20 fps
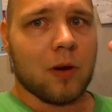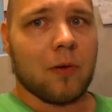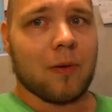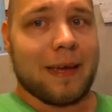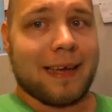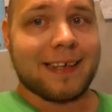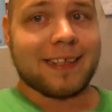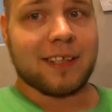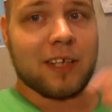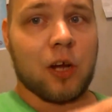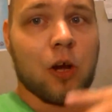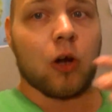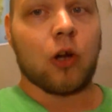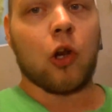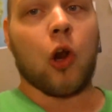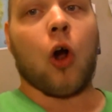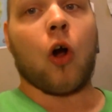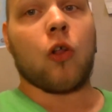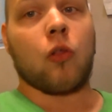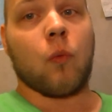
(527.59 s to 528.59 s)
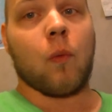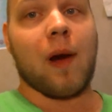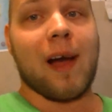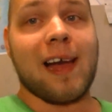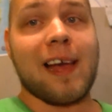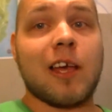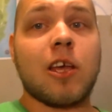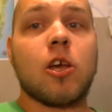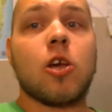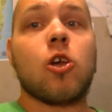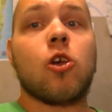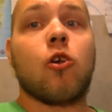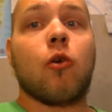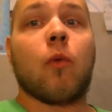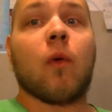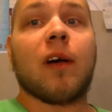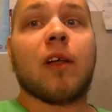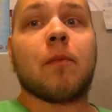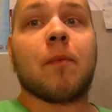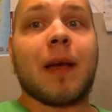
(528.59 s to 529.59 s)
eating along the way, you
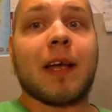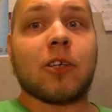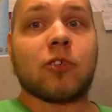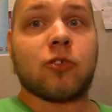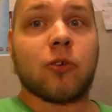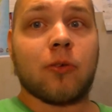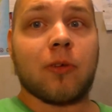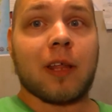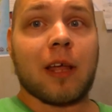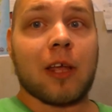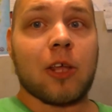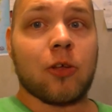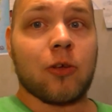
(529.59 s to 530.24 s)
want to make sure that